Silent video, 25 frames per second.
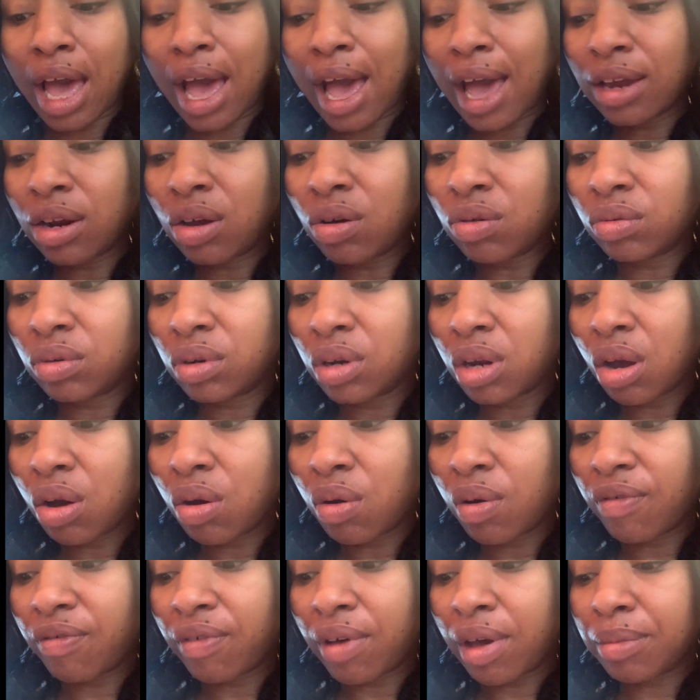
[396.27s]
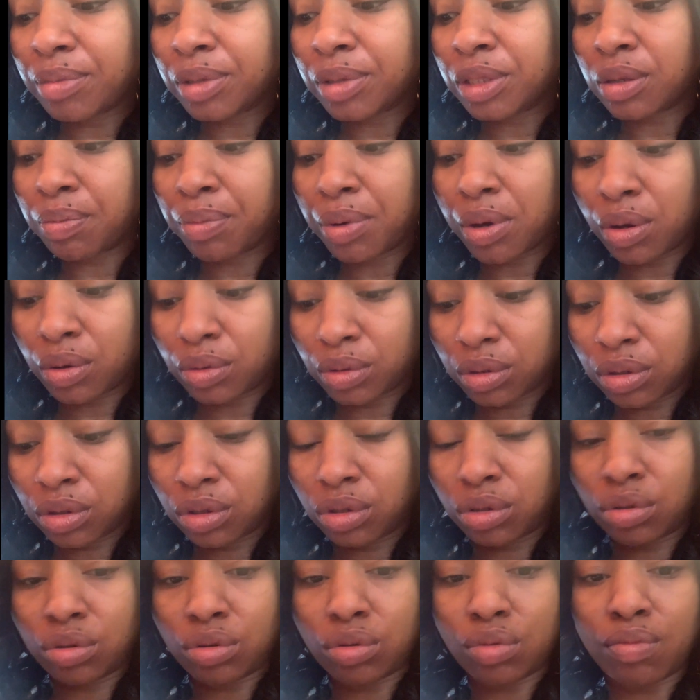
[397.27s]
I don't know if I'm
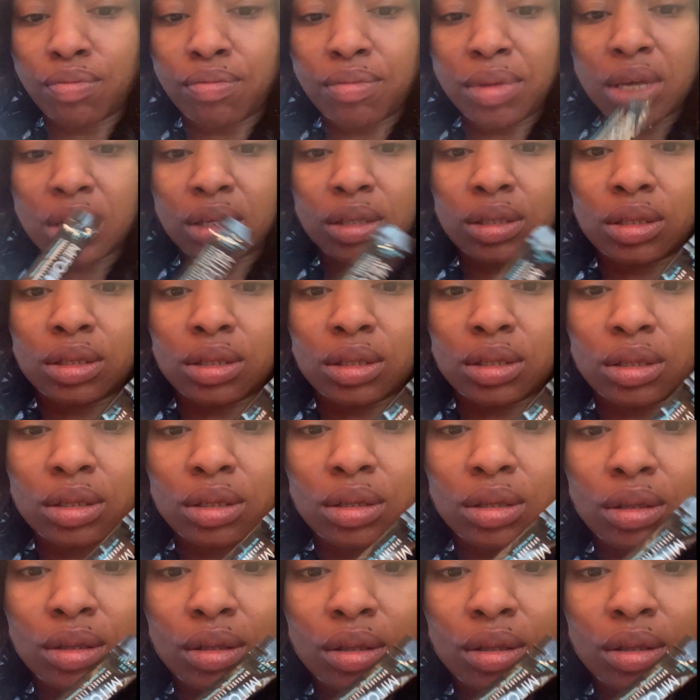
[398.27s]
supposed to mix